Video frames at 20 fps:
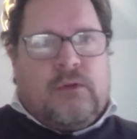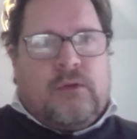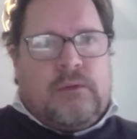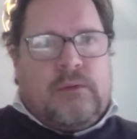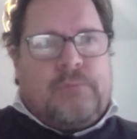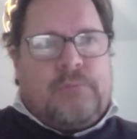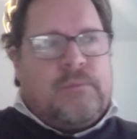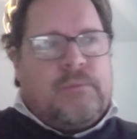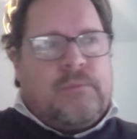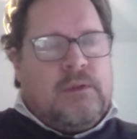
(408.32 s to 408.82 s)
So
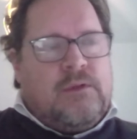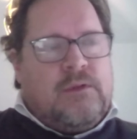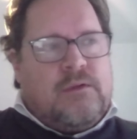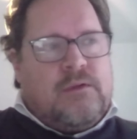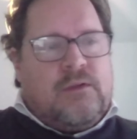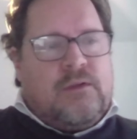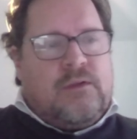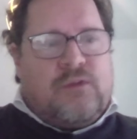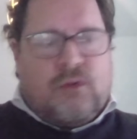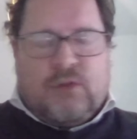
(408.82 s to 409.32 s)
um, it's
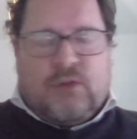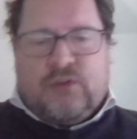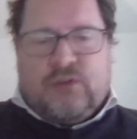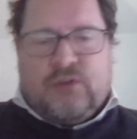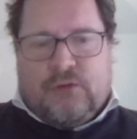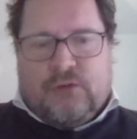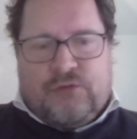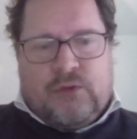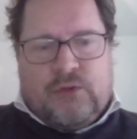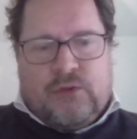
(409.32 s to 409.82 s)
it's a
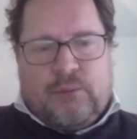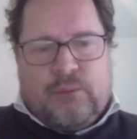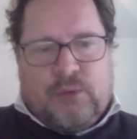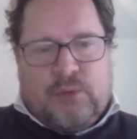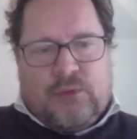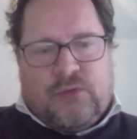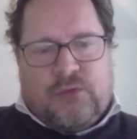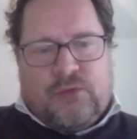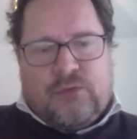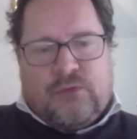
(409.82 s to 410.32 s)
question of
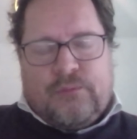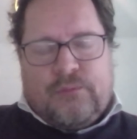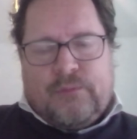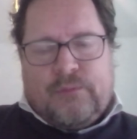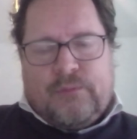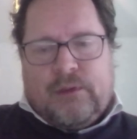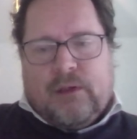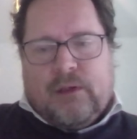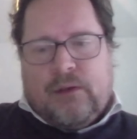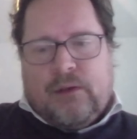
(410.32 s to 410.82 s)
numbers.
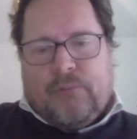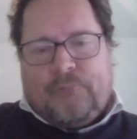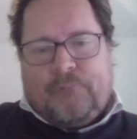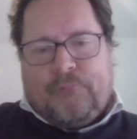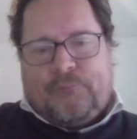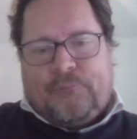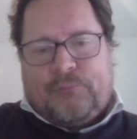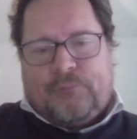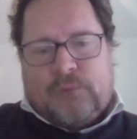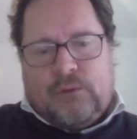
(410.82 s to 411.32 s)

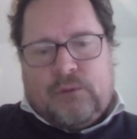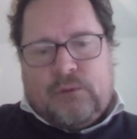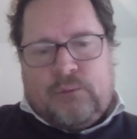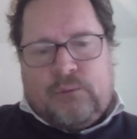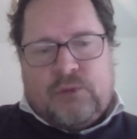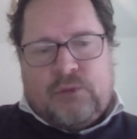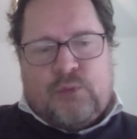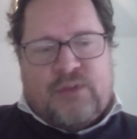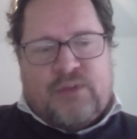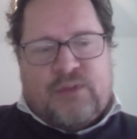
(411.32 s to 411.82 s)
Um,
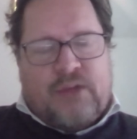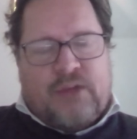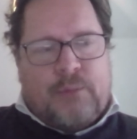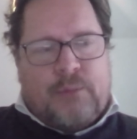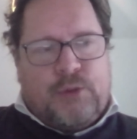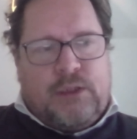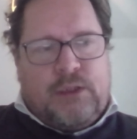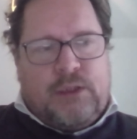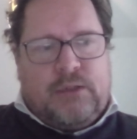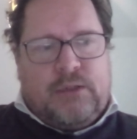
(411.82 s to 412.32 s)
what was
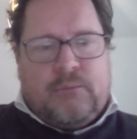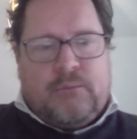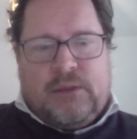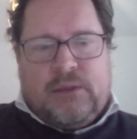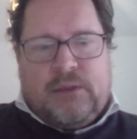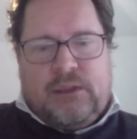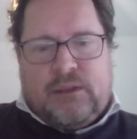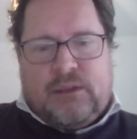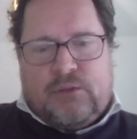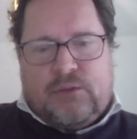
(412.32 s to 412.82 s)
happening in
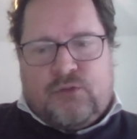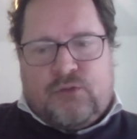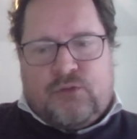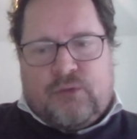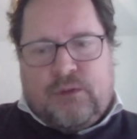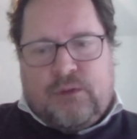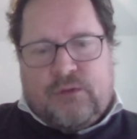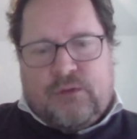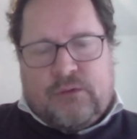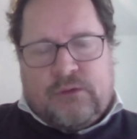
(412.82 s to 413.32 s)
many
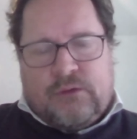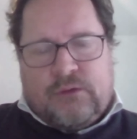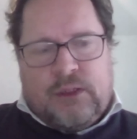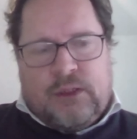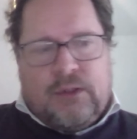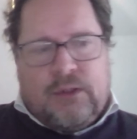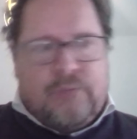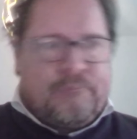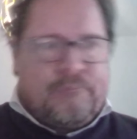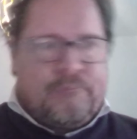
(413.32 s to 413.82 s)
countries
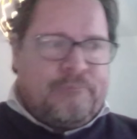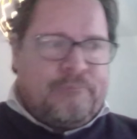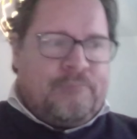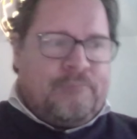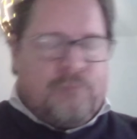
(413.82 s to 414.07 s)
until